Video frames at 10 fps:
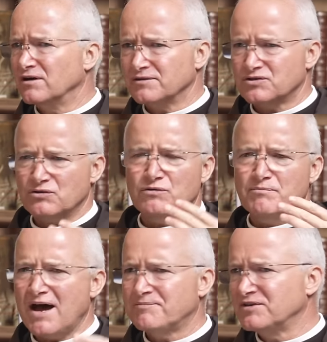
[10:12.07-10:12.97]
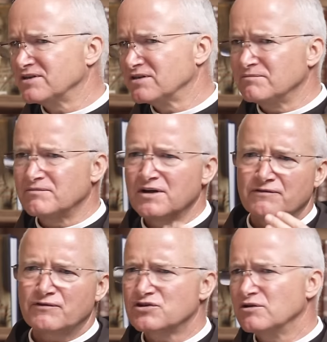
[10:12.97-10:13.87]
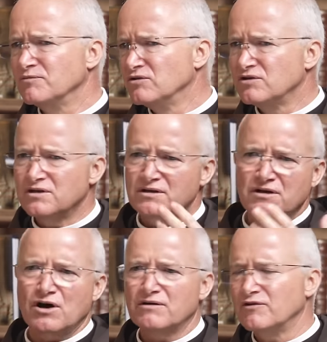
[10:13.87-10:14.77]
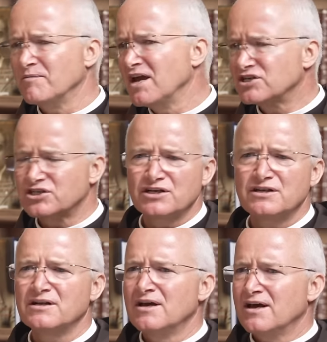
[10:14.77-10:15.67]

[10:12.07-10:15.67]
so baptism, first communion, confirmation,